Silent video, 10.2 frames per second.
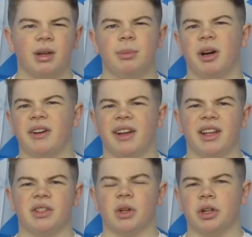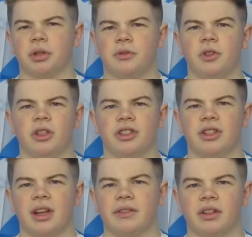But I reckon he's got a good few
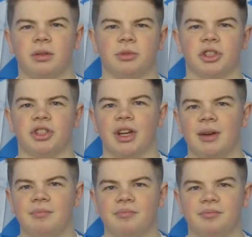years left in him just yet.